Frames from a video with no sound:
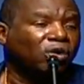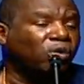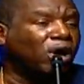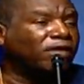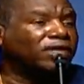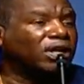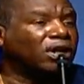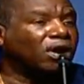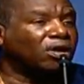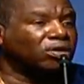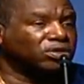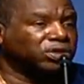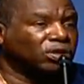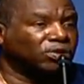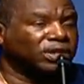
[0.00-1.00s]
Whoever
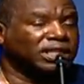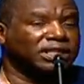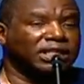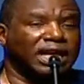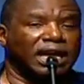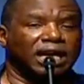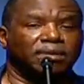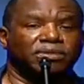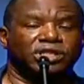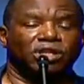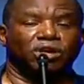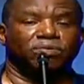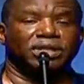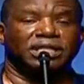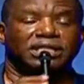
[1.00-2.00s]
calls on his name
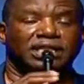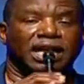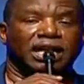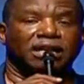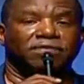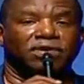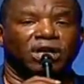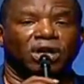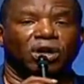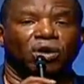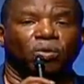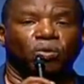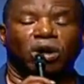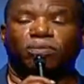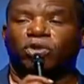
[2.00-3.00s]
shall be saved
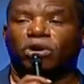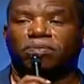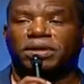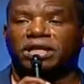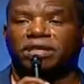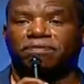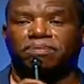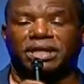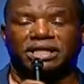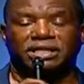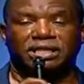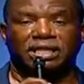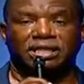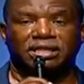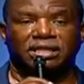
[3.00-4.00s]
one more bit of
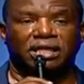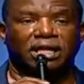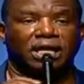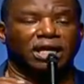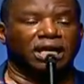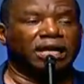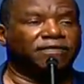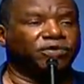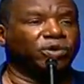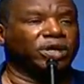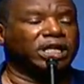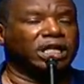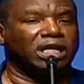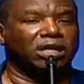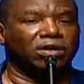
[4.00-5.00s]
business. If you're
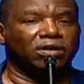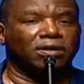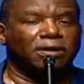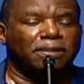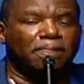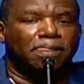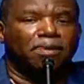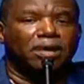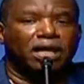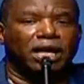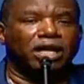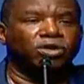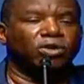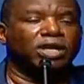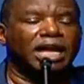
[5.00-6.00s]
here
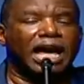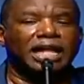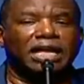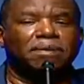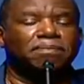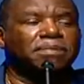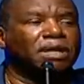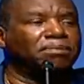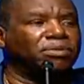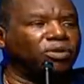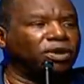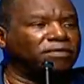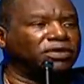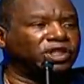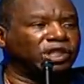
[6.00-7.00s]
and you're not a member
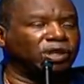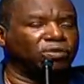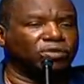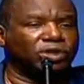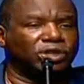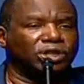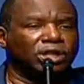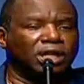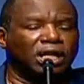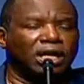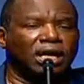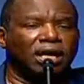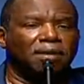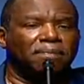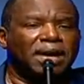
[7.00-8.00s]
of a church,
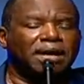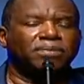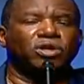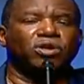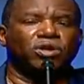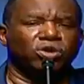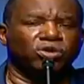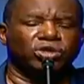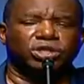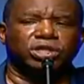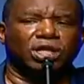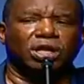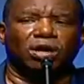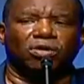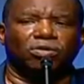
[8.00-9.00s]
maybe you used
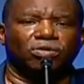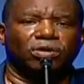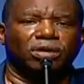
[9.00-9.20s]
to go,